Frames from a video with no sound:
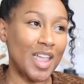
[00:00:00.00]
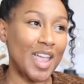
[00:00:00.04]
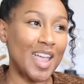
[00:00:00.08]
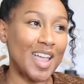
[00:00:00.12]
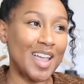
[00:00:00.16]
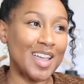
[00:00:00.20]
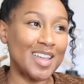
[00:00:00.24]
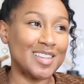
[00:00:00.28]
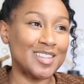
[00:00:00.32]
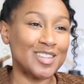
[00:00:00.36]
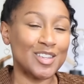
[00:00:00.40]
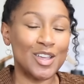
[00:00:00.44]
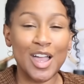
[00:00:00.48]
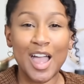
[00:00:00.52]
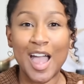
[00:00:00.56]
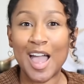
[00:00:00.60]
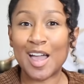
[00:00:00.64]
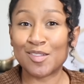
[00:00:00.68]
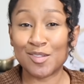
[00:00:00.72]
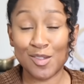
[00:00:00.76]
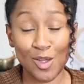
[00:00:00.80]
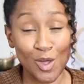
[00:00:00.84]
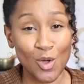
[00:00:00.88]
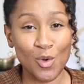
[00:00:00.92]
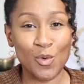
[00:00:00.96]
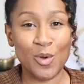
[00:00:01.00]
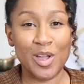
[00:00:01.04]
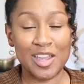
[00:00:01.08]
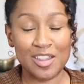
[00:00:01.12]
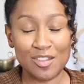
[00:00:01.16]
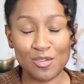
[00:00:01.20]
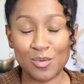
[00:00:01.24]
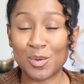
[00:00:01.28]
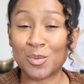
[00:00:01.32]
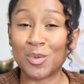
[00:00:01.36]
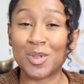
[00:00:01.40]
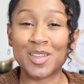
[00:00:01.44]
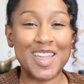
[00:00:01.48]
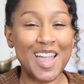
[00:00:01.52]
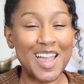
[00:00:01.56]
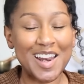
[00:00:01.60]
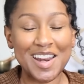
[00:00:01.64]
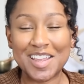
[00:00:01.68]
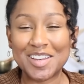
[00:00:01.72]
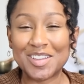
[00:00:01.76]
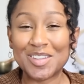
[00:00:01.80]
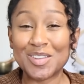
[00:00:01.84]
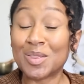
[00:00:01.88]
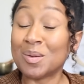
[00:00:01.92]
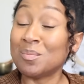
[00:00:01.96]
and as always we will get
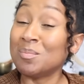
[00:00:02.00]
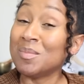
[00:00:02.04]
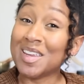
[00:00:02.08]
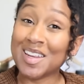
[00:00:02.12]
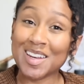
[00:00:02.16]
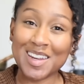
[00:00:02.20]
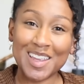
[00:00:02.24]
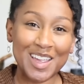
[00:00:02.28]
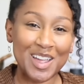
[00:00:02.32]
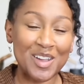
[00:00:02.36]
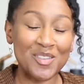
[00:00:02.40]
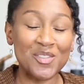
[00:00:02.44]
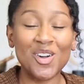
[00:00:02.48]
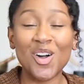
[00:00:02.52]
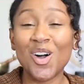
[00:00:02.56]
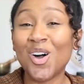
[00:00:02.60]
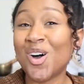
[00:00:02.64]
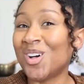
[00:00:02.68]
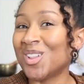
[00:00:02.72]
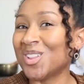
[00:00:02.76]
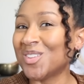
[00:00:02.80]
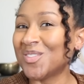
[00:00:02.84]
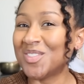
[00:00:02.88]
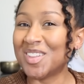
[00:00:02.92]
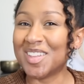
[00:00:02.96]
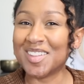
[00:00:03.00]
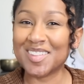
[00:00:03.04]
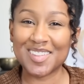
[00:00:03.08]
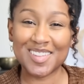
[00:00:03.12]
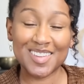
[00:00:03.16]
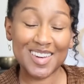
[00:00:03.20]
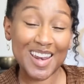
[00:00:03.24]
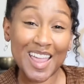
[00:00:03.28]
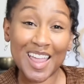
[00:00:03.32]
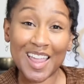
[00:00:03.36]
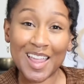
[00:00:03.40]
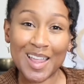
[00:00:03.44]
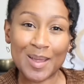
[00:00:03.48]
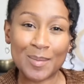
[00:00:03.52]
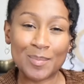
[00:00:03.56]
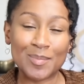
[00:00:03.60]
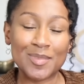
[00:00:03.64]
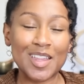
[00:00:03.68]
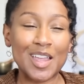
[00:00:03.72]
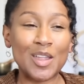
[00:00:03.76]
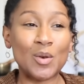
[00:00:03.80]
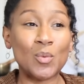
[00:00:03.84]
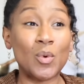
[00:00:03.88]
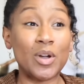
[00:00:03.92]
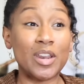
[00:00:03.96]
into the meaning of all of these names
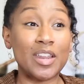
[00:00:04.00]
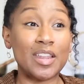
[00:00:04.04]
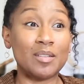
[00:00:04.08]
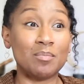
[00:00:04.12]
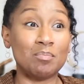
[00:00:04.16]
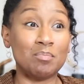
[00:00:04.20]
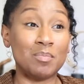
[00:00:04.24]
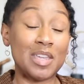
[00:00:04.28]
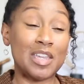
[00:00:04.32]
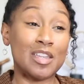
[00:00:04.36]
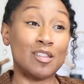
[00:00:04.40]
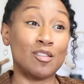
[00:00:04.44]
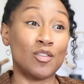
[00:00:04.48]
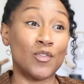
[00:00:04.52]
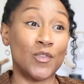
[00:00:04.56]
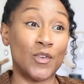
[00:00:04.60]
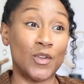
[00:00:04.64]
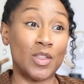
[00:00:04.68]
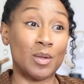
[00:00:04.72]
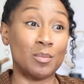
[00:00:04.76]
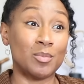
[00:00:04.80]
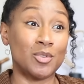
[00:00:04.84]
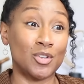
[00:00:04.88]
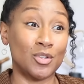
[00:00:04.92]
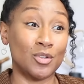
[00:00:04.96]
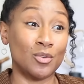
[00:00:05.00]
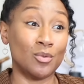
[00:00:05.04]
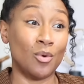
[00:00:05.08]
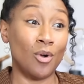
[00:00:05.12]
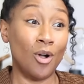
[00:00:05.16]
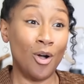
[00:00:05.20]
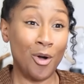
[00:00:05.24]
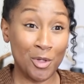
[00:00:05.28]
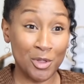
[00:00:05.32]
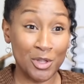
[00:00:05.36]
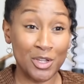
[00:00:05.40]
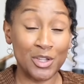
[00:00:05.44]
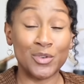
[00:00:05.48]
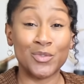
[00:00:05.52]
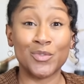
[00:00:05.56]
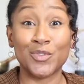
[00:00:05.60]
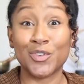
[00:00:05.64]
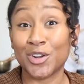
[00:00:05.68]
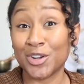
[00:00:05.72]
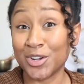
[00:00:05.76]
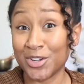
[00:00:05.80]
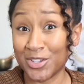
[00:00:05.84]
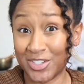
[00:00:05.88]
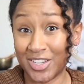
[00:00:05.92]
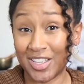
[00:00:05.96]
and what it means for them to all
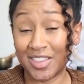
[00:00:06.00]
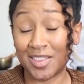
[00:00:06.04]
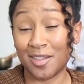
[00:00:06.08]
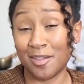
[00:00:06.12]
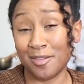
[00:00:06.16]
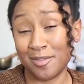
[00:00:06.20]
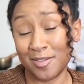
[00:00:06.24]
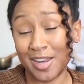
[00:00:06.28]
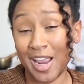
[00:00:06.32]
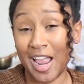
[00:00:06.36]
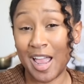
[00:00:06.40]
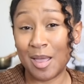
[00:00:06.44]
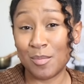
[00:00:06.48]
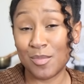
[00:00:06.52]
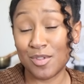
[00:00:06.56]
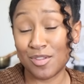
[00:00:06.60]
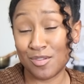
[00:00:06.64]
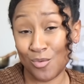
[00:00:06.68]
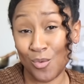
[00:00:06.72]
converge at this time as